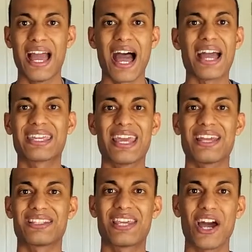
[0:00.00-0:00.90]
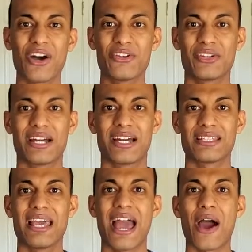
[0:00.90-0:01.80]
I can't tell you guys
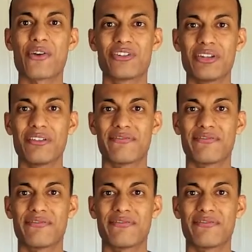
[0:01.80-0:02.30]
how good it